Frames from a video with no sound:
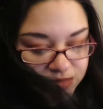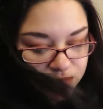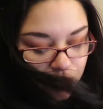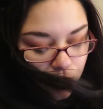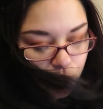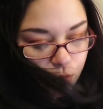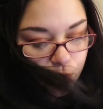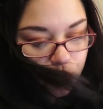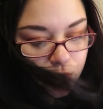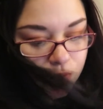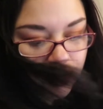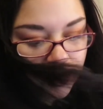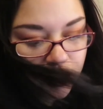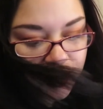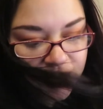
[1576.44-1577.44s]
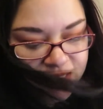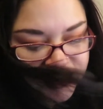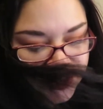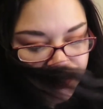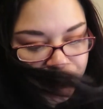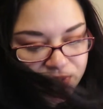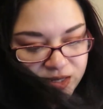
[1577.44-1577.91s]
So
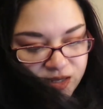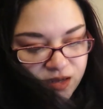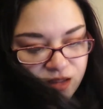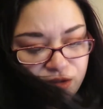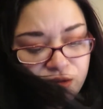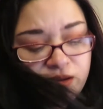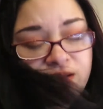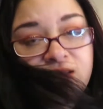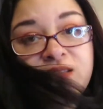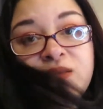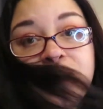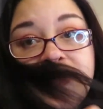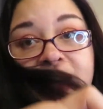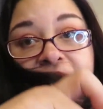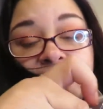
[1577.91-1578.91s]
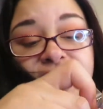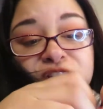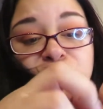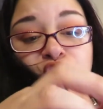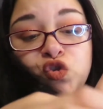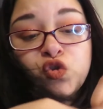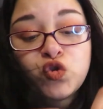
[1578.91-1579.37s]
it's a pretty color and then the bag
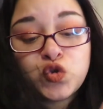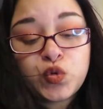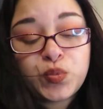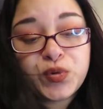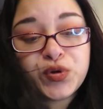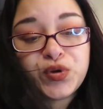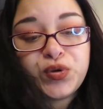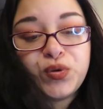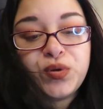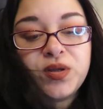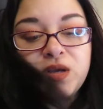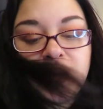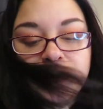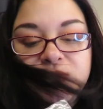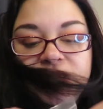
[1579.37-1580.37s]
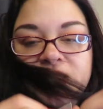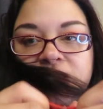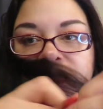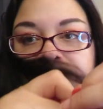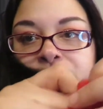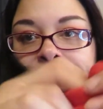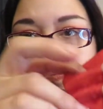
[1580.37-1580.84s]
is super cute it comes
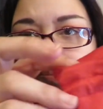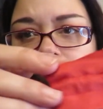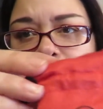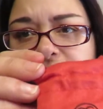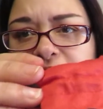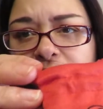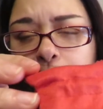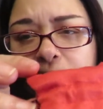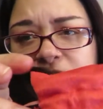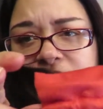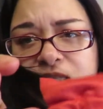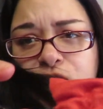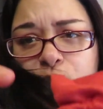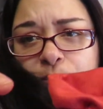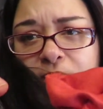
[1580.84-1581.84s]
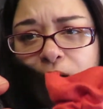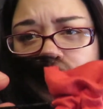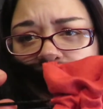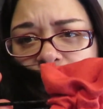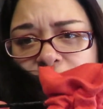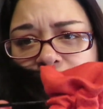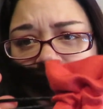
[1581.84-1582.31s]
in. They come in these little
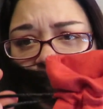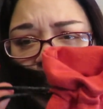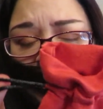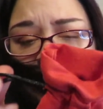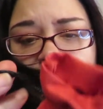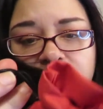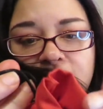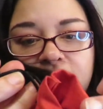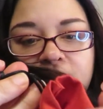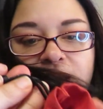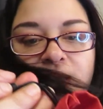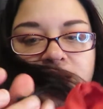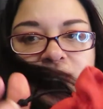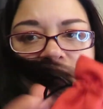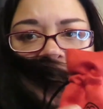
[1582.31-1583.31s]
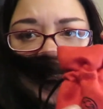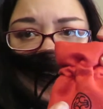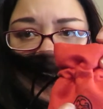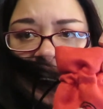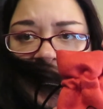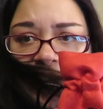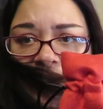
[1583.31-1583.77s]
pouches. Say
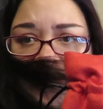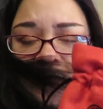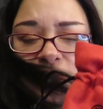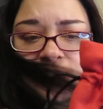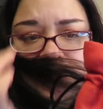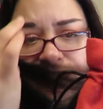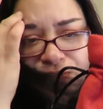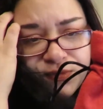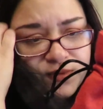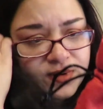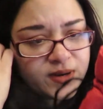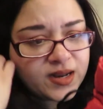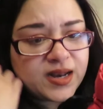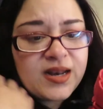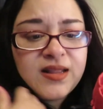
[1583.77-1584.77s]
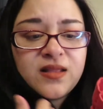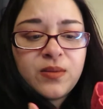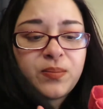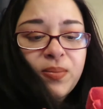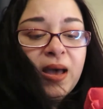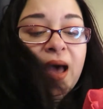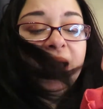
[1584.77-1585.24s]
static nails in the front and then the
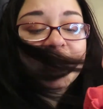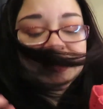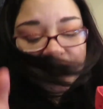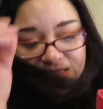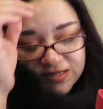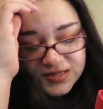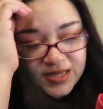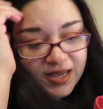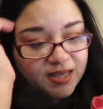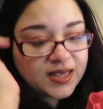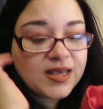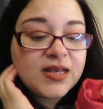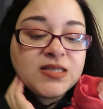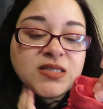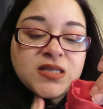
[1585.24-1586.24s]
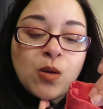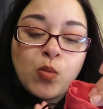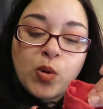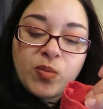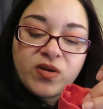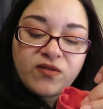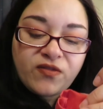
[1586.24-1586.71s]
back is the saying, some
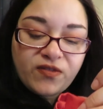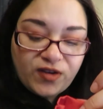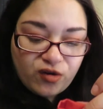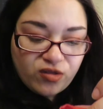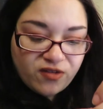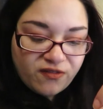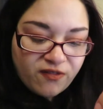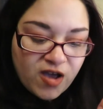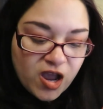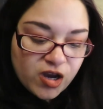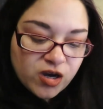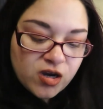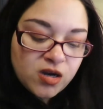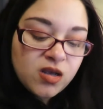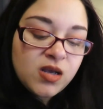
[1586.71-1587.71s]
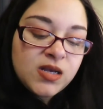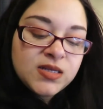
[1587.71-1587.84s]
women fear the fire,